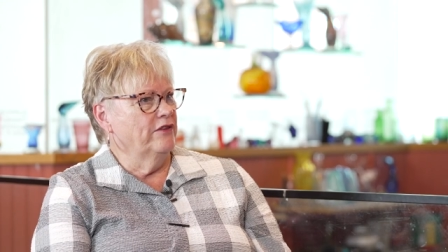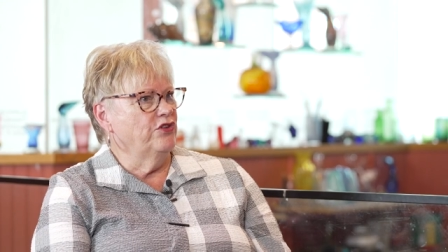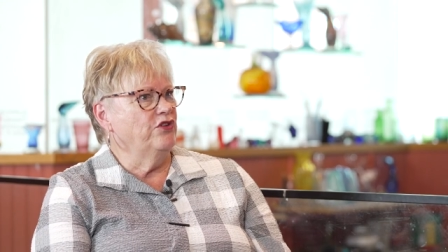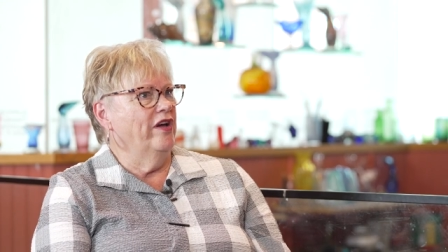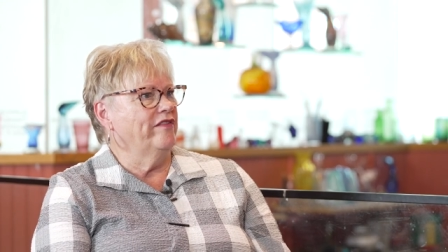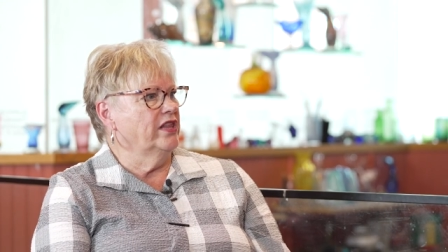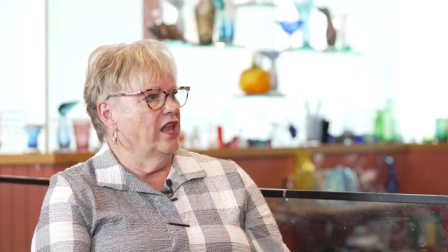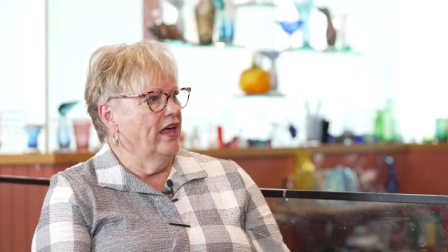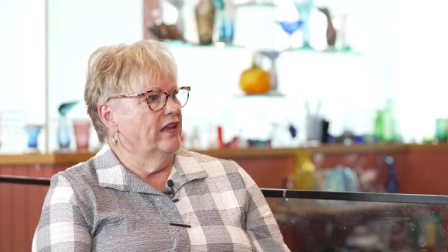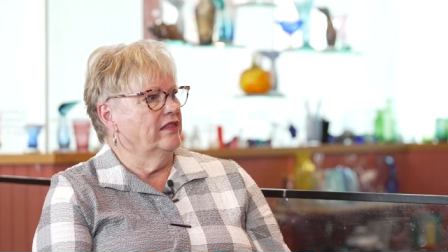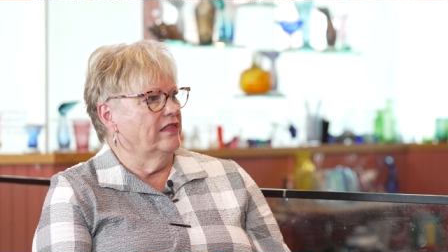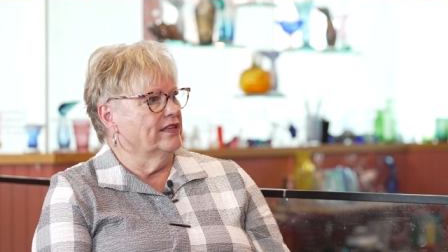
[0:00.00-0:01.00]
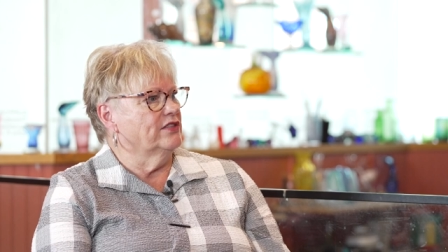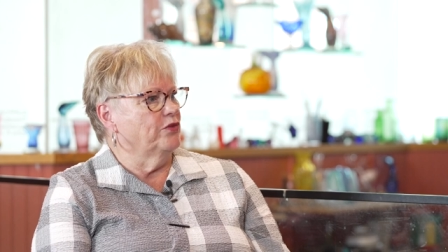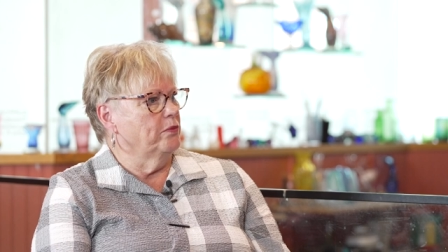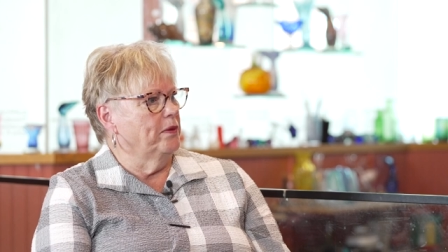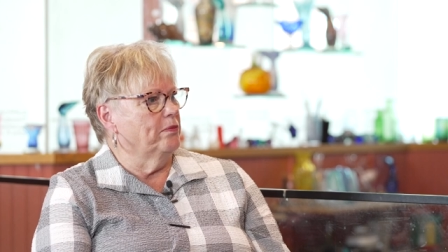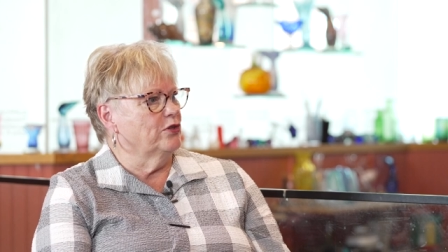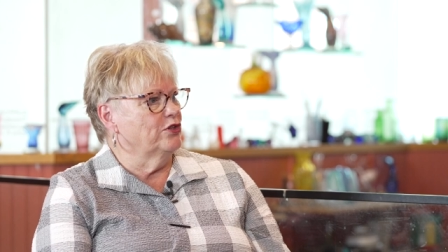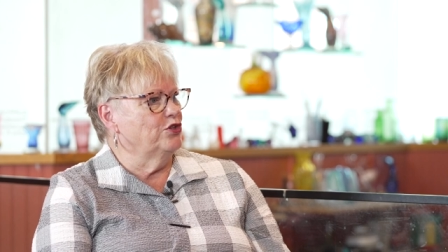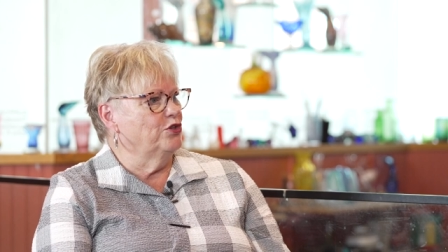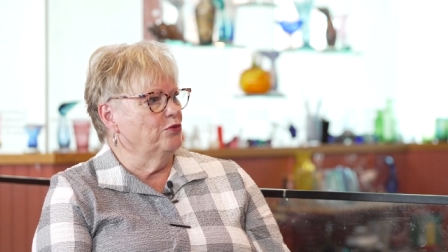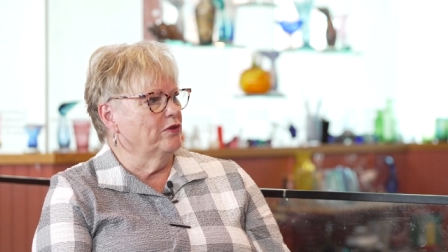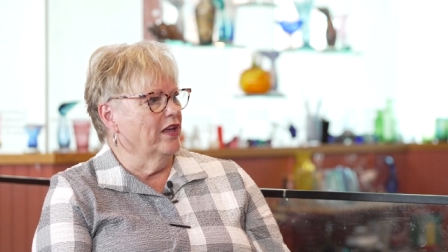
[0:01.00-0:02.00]
So you have a lot of things for people to
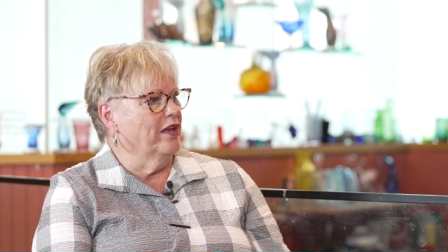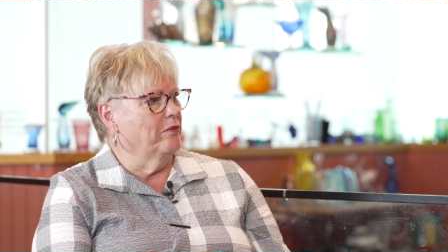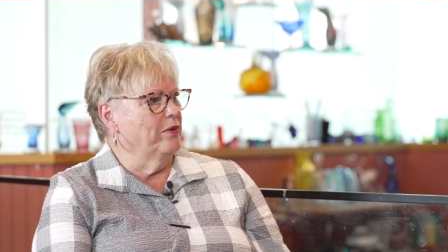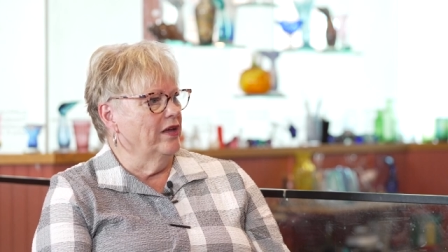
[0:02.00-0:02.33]
do when they come